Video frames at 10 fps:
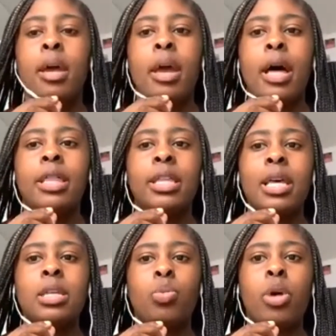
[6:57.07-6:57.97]
I think
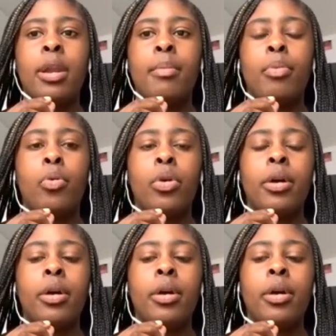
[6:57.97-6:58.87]
that's one
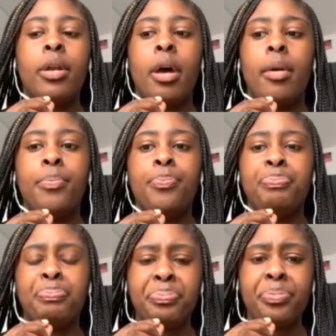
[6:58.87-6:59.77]
important
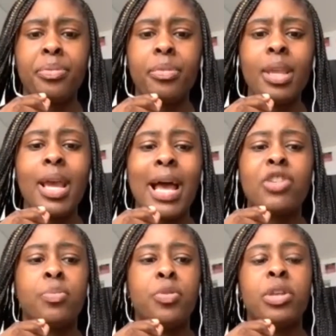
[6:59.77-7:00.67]

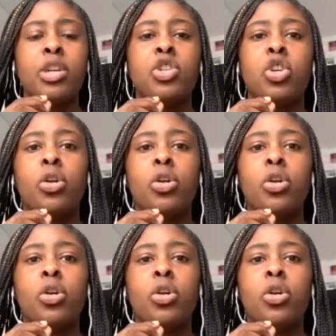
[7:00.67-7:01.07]
attribute that you should look